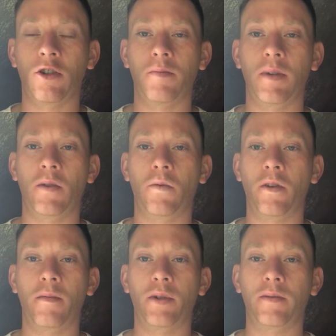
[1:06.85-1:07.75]
going to be one
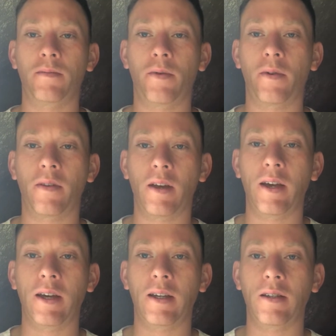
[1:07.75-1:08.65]
of the most important
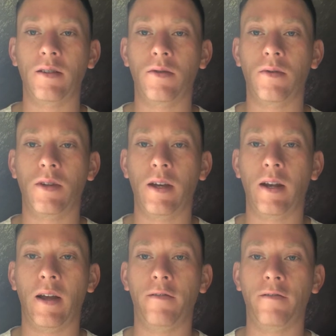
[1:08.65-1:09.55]
things to
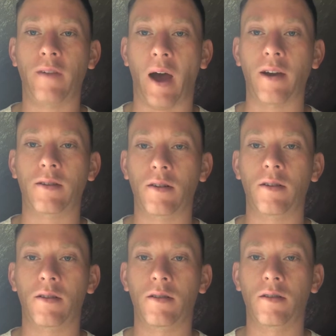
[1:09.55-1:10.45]
get a
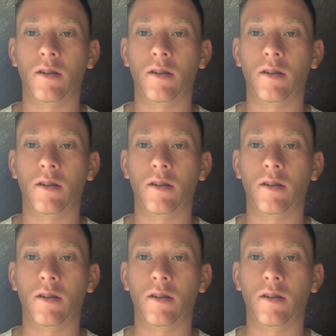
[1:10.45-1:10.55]
faster